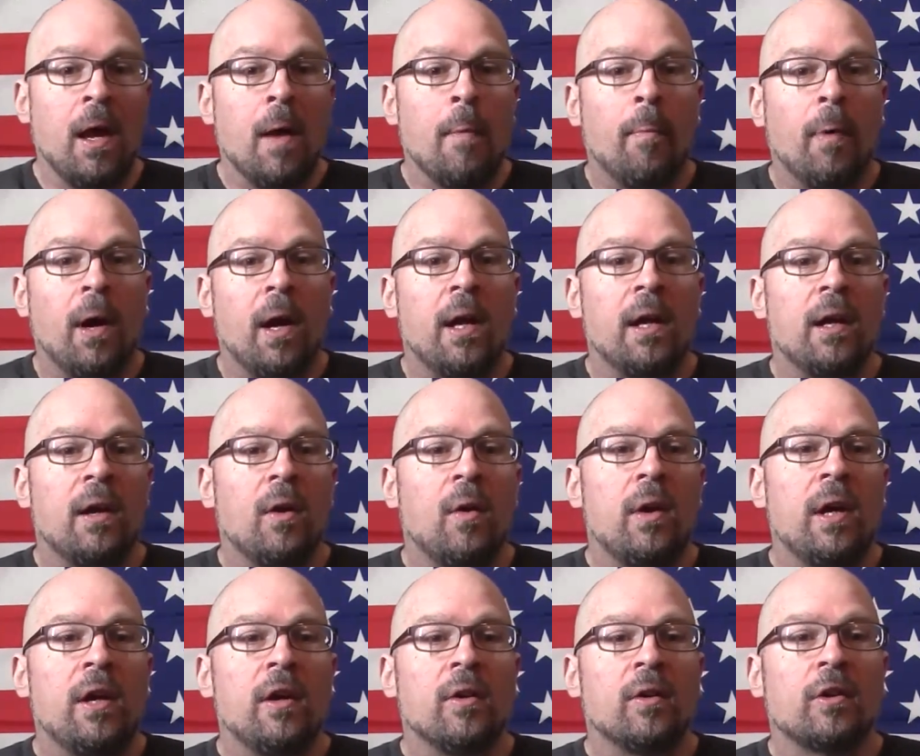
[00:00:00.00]
But
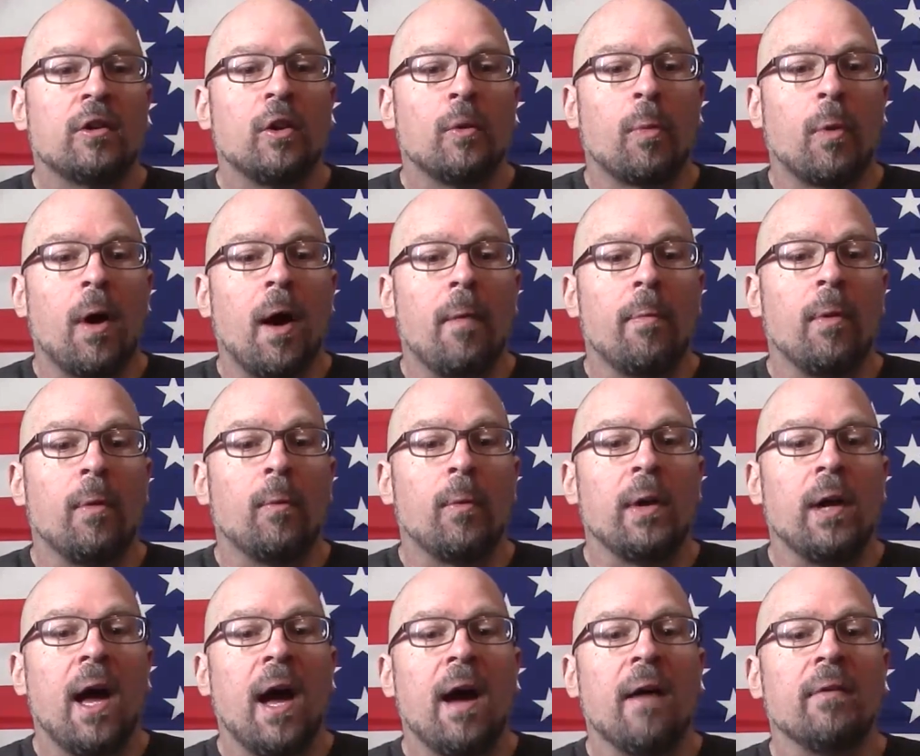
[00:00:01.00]
here's the problem we
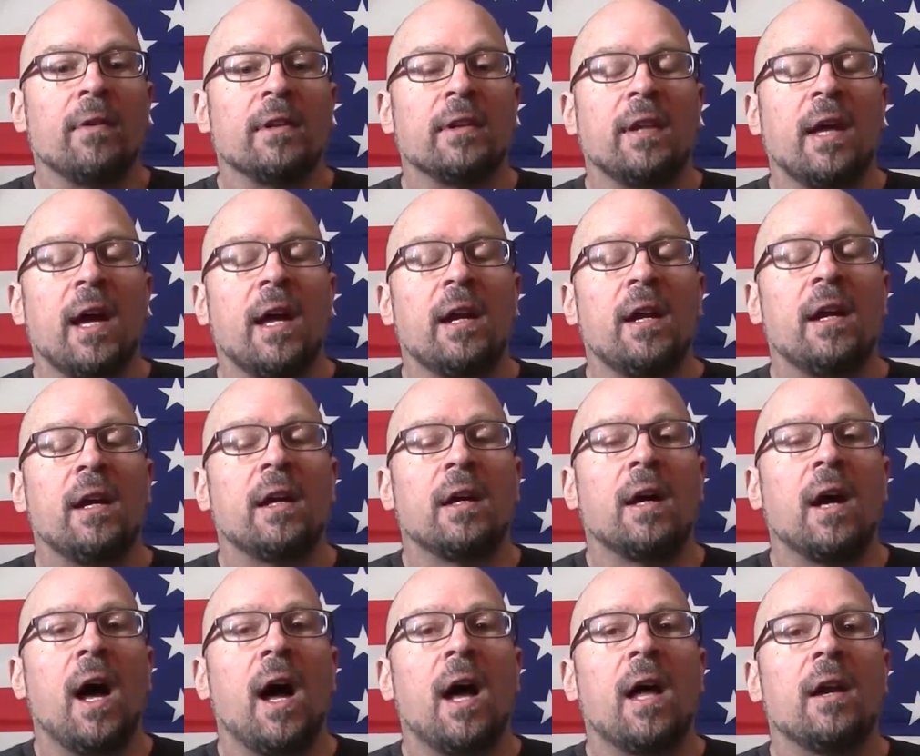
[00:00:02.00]
have is that it
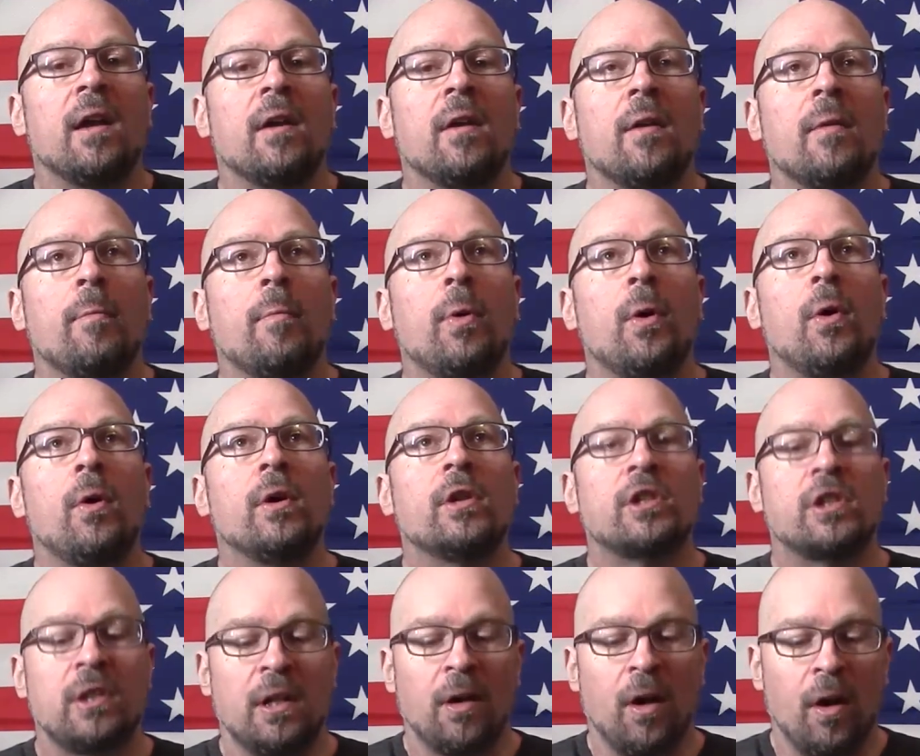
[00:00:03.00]
got
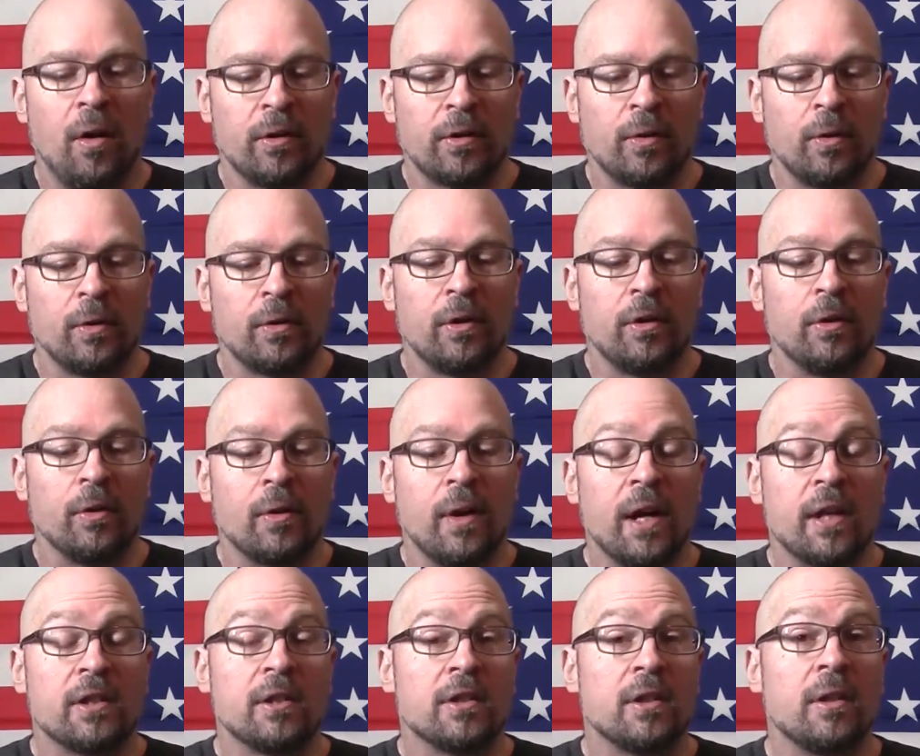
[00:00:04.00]
pushed in all sorts of
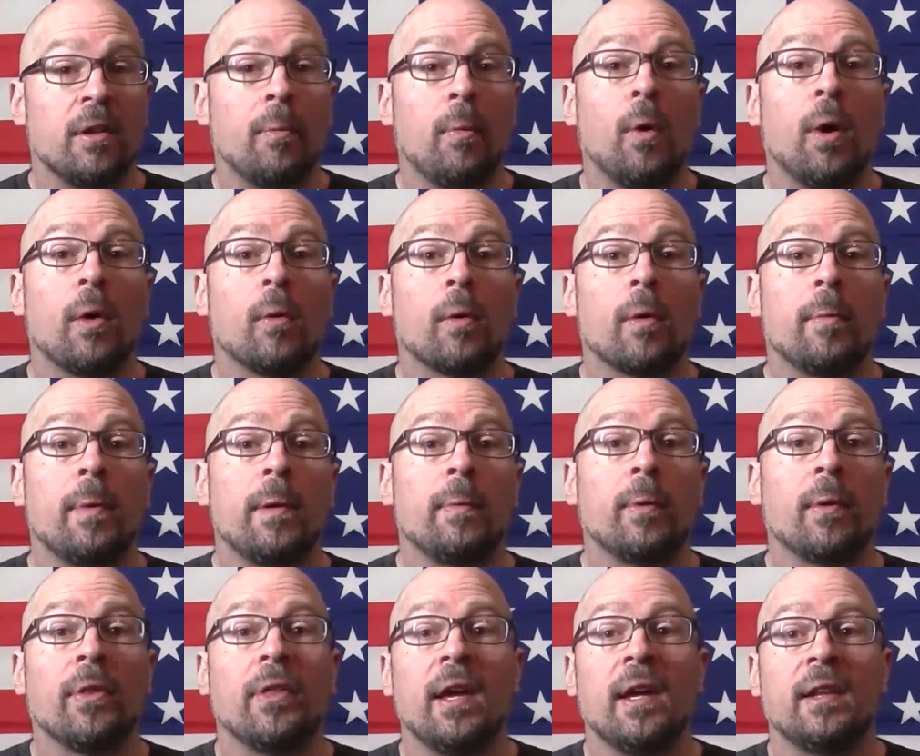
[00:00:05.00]
directions to the point where
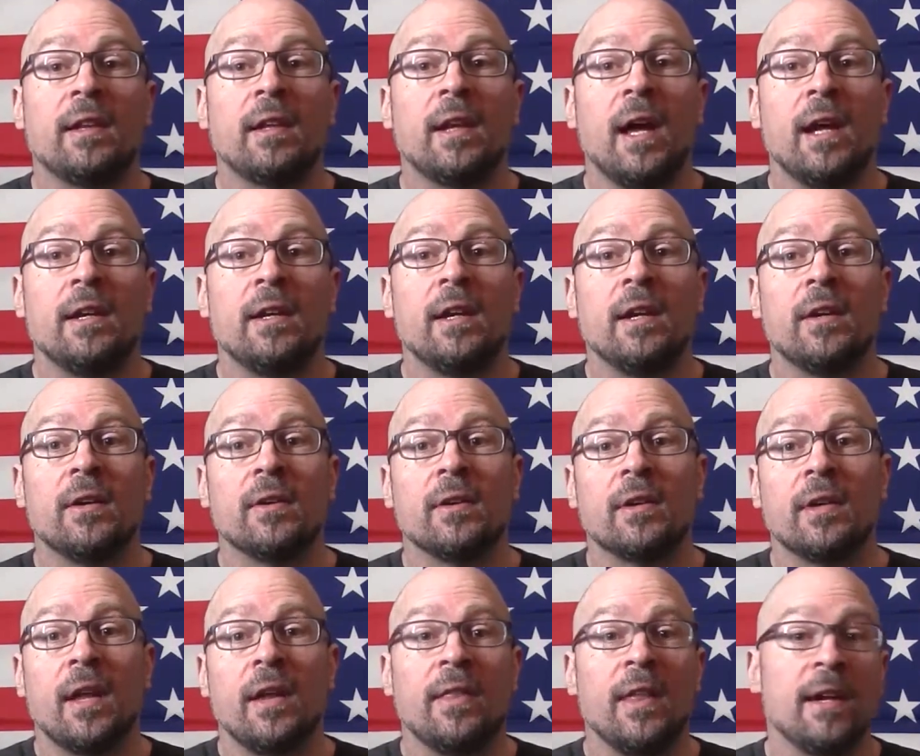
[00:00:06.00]
people think that I did or
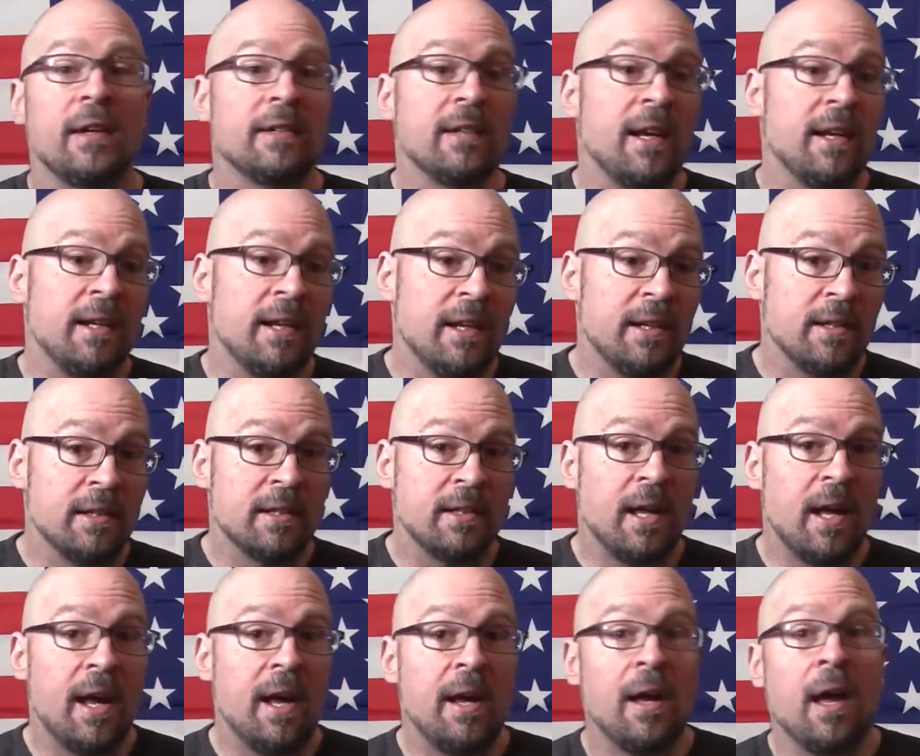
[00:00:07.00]
said things I didn't
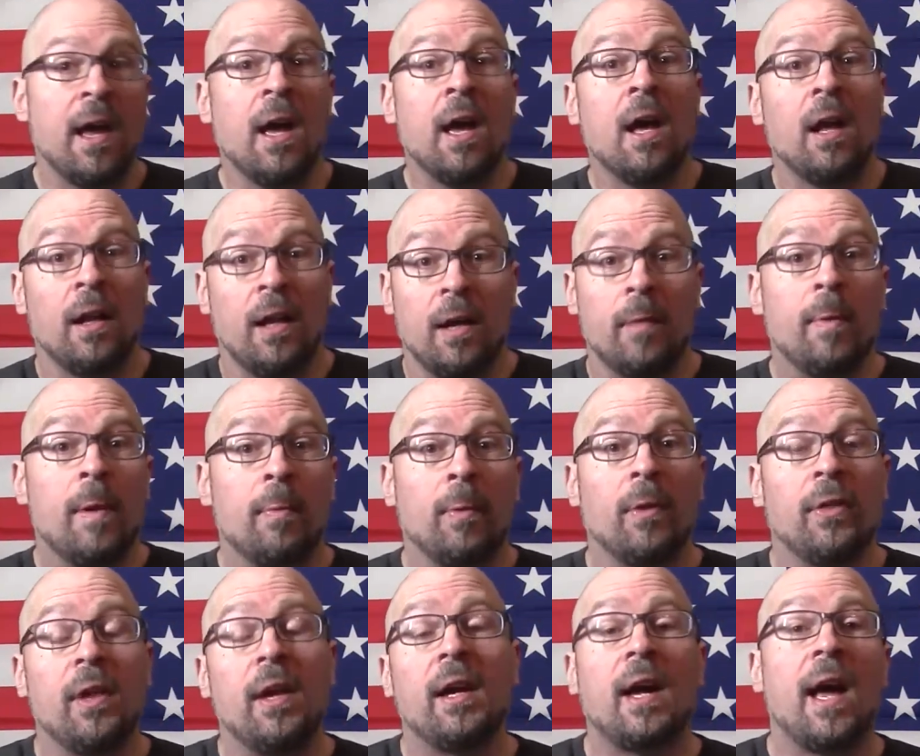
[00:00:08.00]
say. Like people
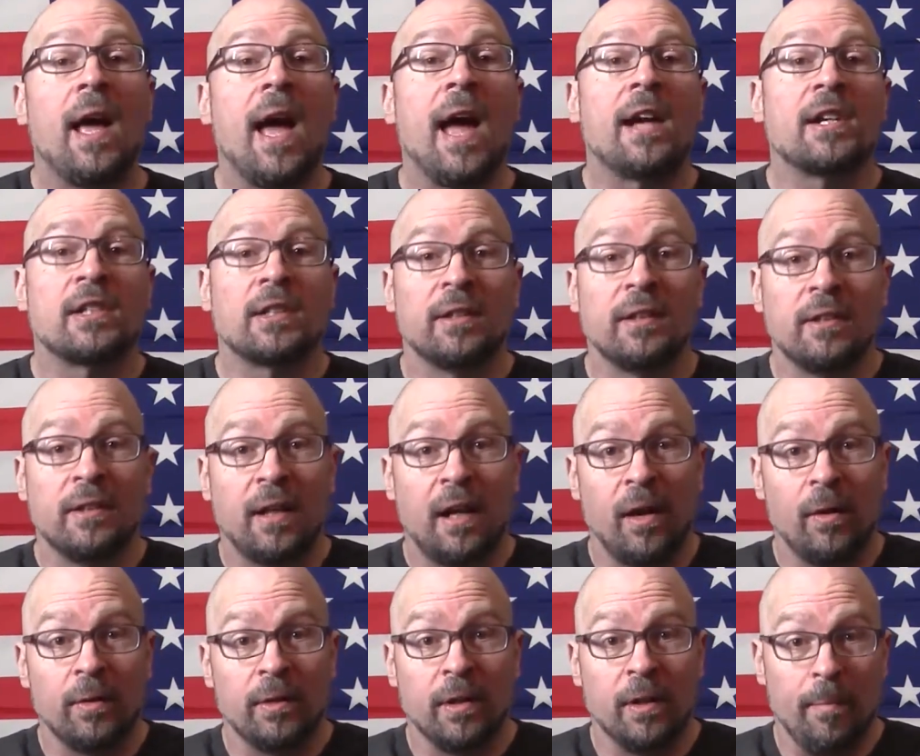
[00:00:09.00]
think I actually said
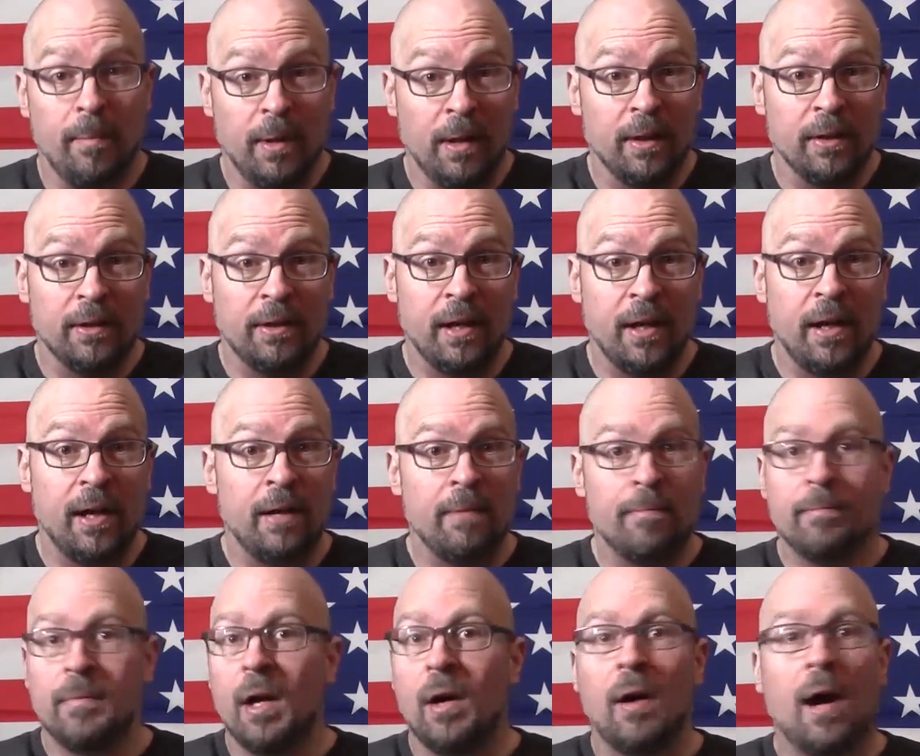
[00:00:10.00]
I was in the military.
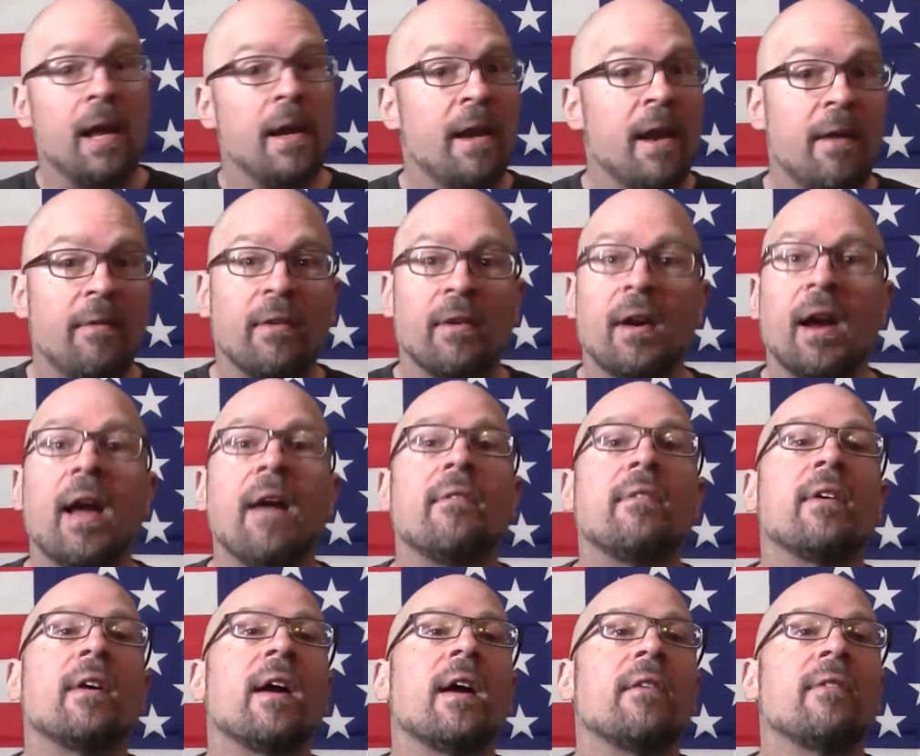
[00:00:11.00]
No, I never,
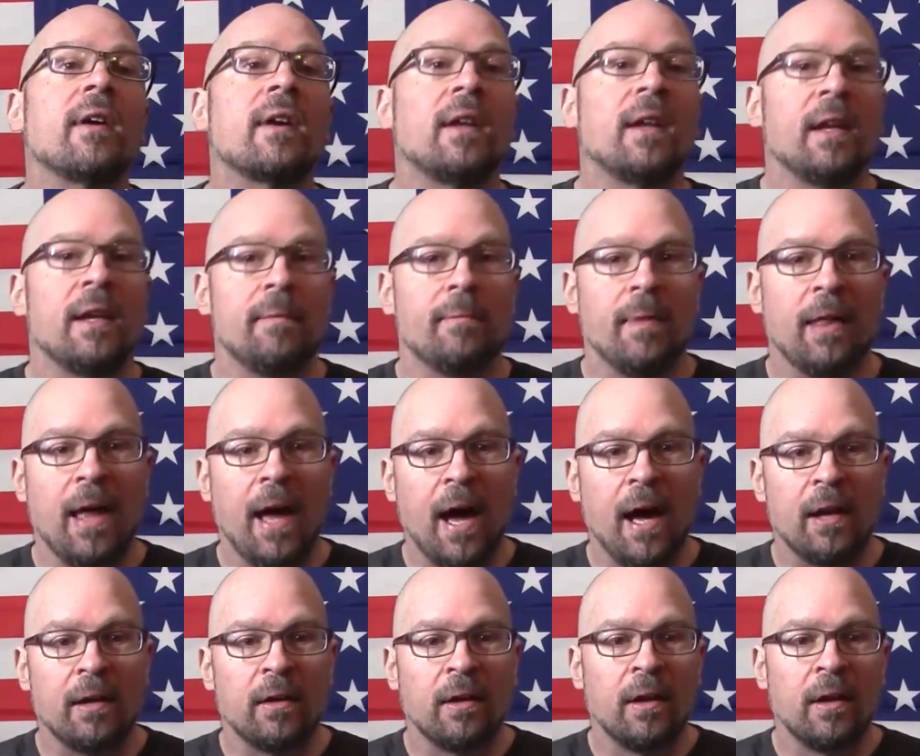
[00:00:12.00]
ever, ever claimed that.